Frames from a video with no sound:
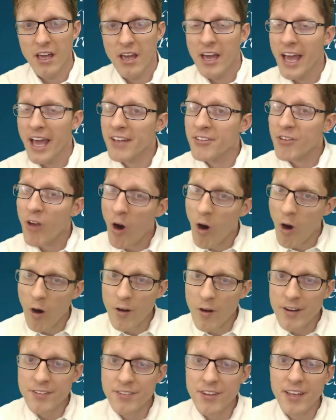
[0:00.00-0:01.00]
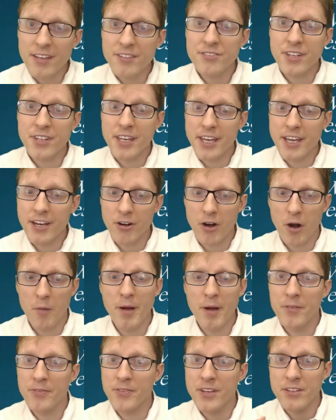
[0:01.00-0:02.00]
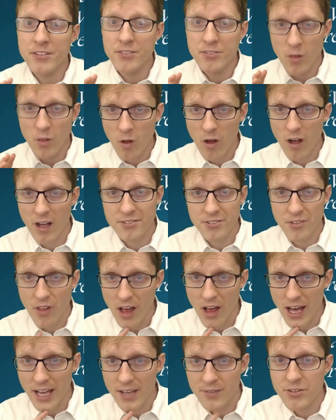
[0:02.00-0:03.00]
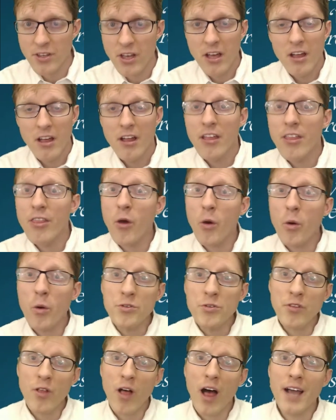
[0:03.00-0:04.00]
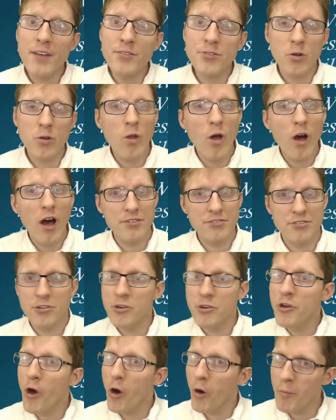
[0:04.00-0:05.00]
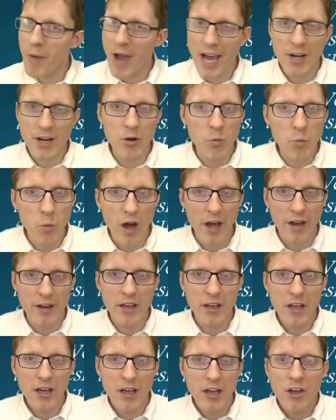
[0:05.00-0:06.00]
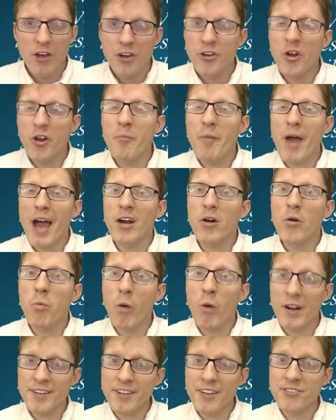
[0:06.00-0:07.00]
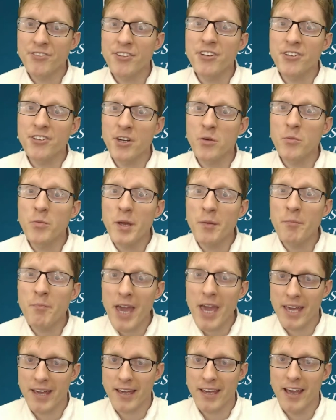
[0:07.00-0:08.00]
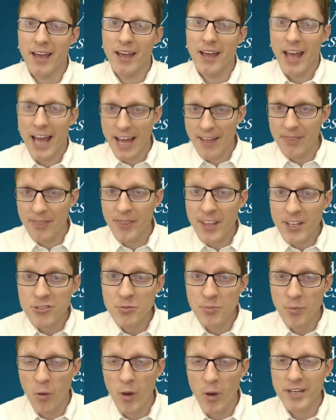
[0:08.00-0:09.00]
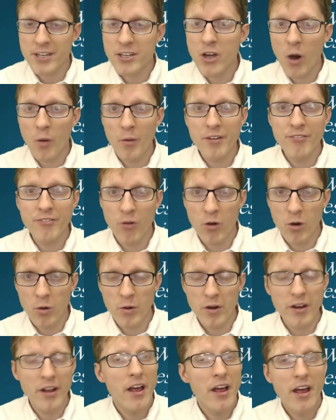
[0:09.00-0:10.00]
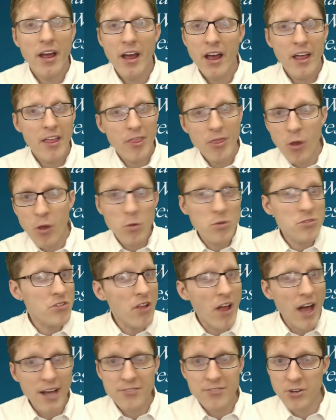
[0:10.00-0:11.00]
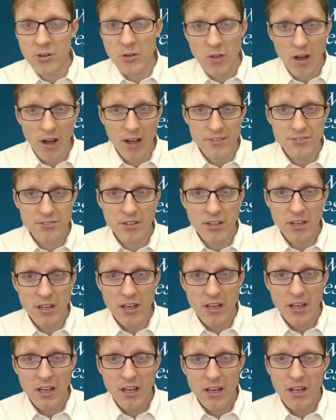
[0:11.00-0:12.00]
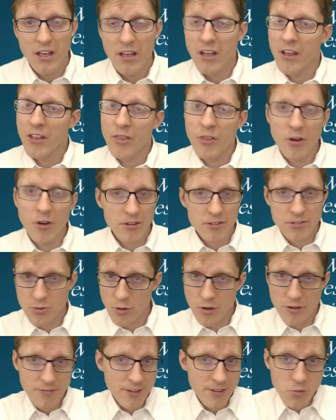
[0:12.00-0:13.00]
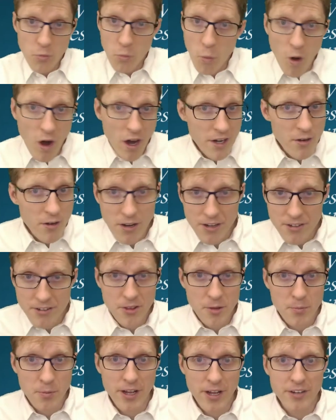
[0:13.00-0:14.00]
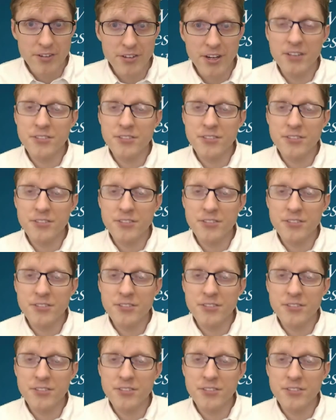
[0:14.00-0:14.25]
As hard as it is to hear about these lost lives, those lives are lost no matter what. No matter what decision we make at this point going forward, those lives are lost. They're it's water under the bridge.